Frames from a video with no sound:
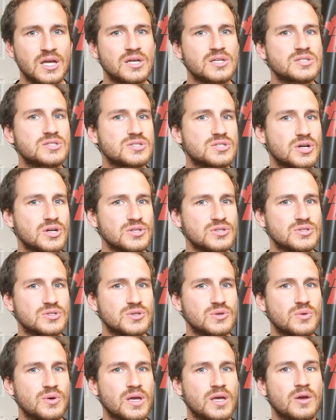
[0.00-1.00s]
start
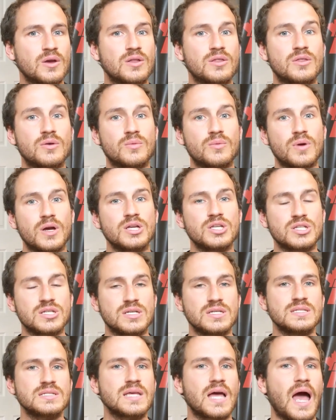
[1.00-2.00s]
doing the
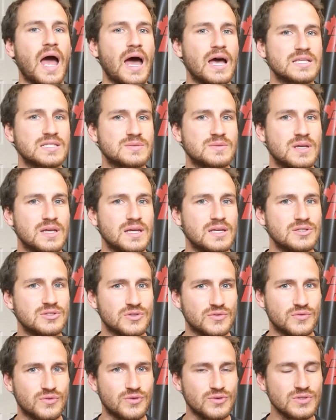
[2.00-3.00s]
rushes as
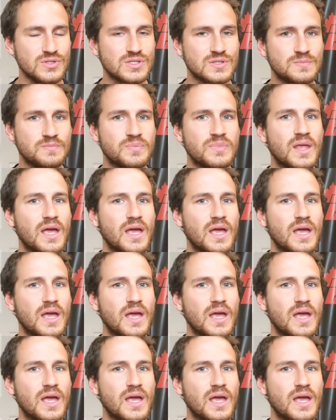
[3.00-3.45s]
intervals